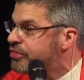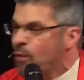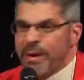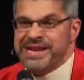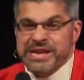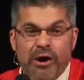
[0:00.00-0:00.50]

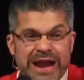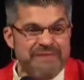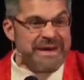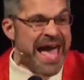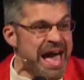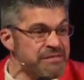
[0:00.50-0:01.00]
We don't have
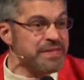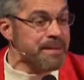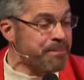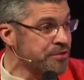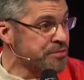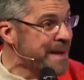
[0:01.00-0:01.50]
a heavenly
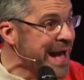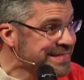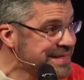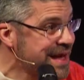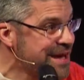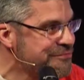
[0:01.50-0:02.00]

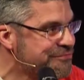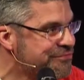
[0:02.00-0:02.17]
perspective.